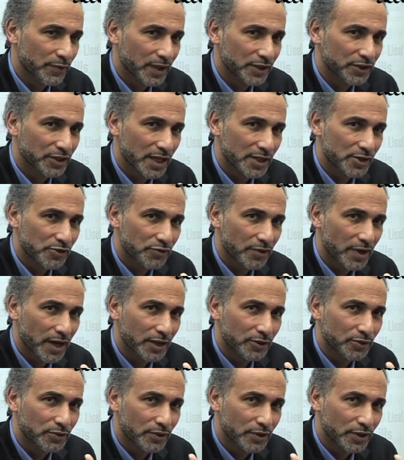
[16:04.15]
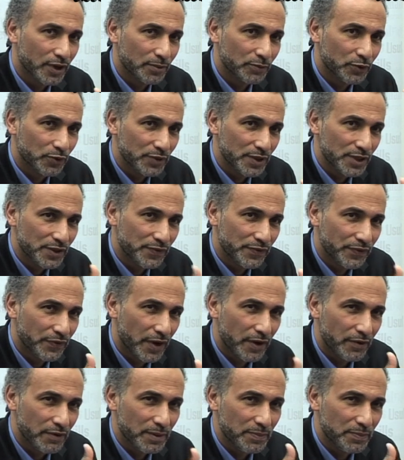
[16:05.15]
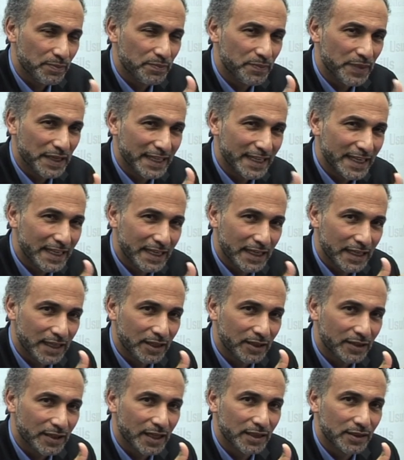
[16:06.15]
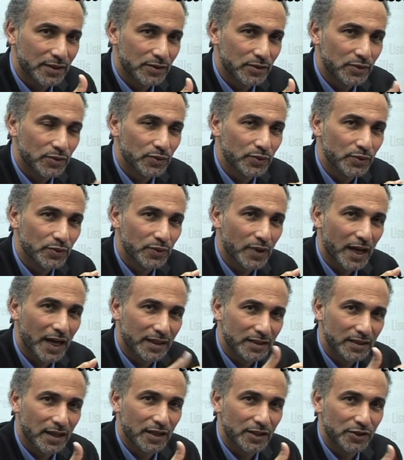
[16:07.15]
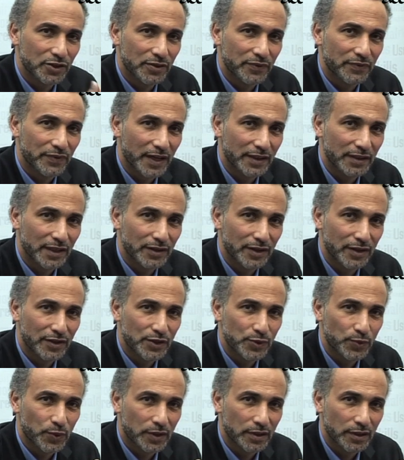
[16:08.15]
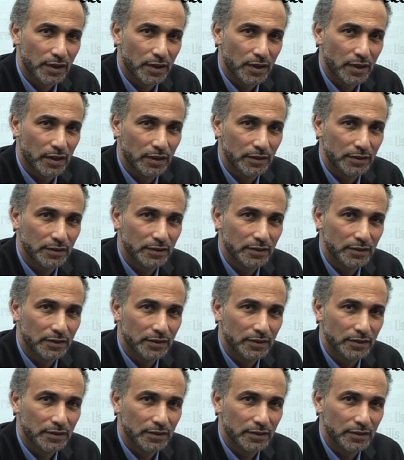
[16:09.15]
you are just trying to come to this very beginning that you acknowledge the fact that there is one God.